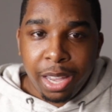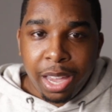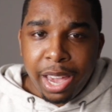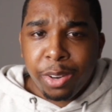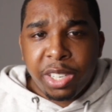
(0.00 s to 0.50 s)

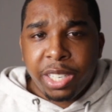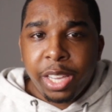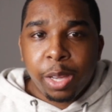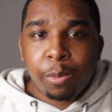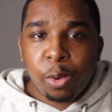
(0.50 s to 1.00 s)
and you're seeing
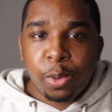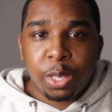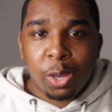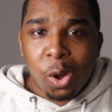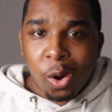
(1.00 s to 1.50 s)
him with his
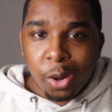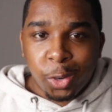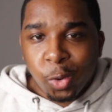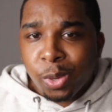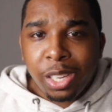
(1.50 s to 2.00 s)
guard
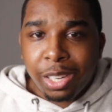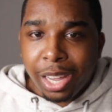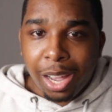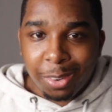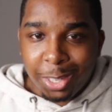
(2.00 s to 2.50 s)
truly
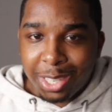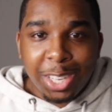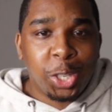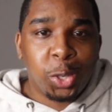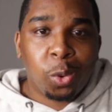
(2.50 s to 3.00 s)
down, just
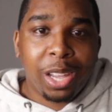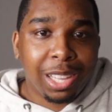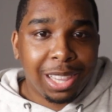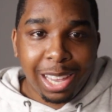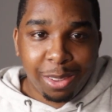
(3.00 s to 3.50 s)
enjoying
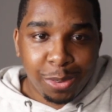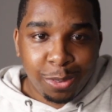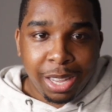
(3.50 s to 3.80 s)
life.